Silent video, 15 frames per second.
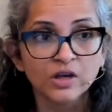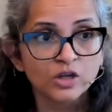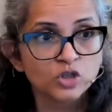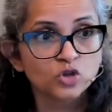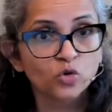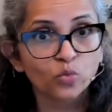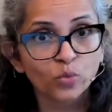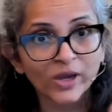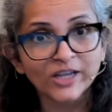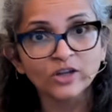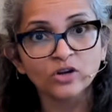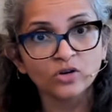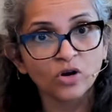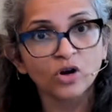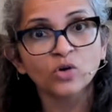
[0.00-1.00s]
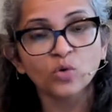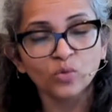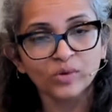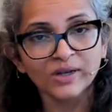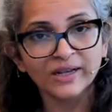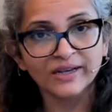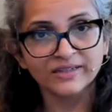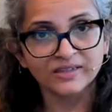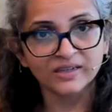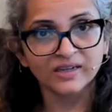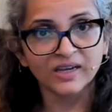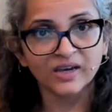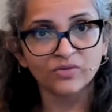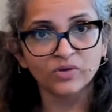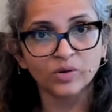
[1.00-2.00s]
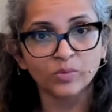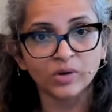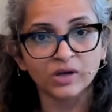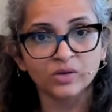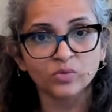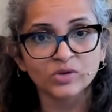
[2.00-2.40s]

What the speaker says: So when you're not ovulating every month,